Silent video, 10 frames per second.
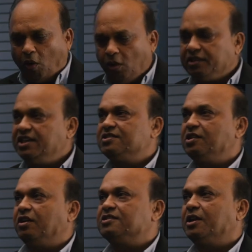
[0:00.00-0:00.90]
All these
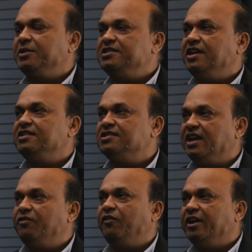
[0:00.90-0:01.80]
slots are PCI
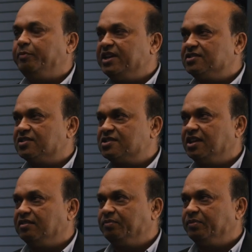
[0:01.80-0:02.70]
Gen 5 by 16.
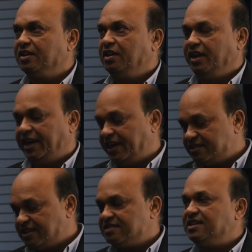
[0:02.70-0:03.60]
And
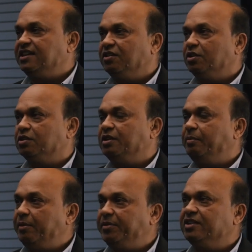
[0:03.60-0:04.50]
as I said, you know, the
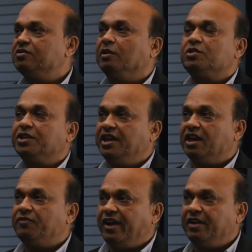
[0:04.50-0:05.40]
memory is also
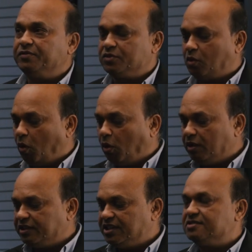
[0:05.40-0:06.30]
DDR5. So
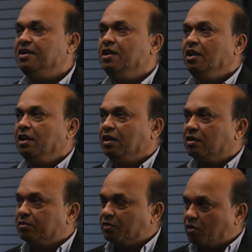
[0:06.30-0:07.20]
all these
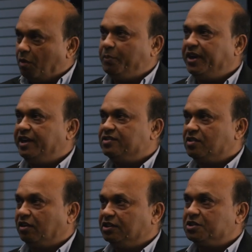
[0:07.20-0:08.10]
components
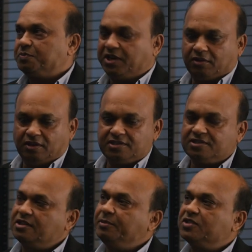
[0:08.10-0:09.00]
on this particular
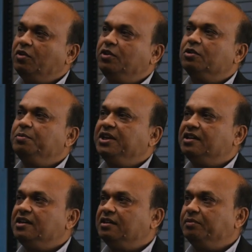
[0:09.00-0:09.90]
system is going to be
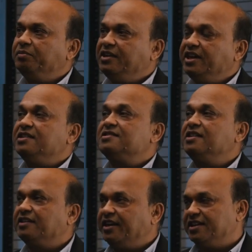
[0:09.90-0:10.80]
the latest
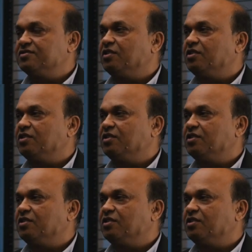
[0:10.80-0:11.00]
and greatest